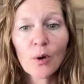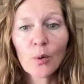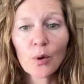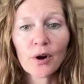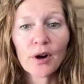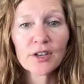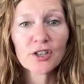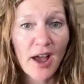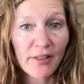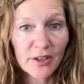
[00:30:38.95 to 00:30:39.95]
or a
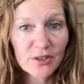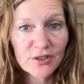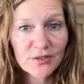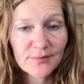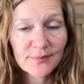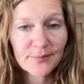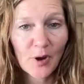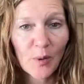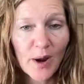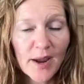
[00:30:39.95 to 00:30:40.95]
challenge.
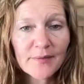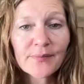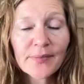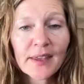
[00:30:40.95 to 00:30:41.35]
All right.